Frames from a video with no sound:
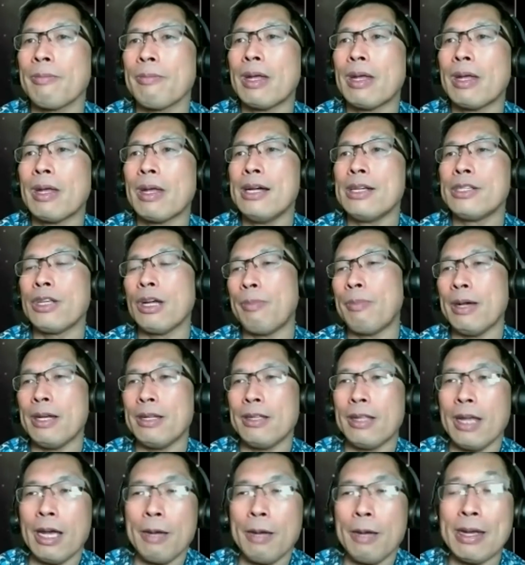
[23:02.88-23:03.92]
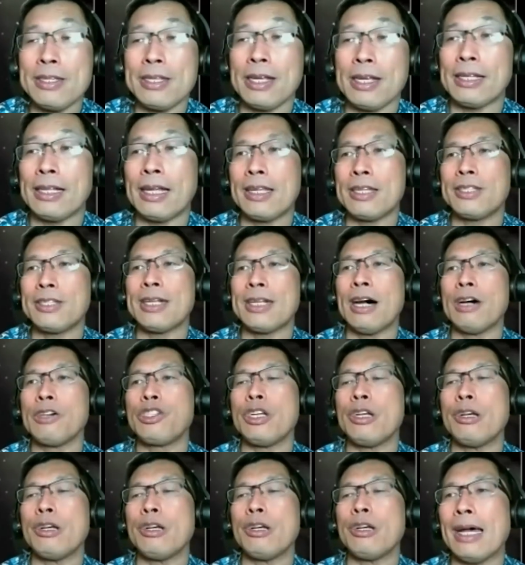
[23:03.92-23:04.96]
So basically, this tells
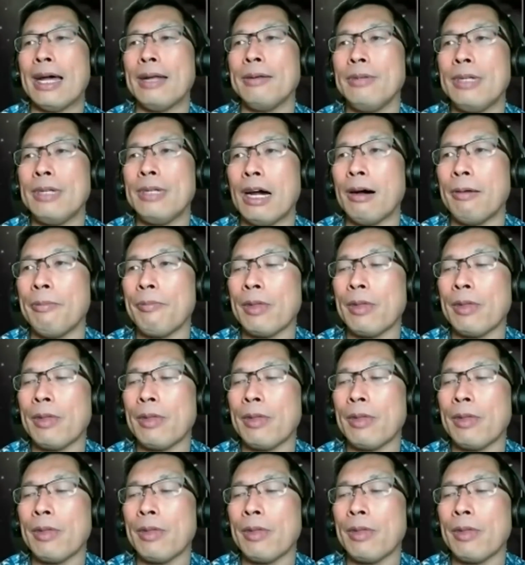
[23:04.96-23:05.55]
you that you know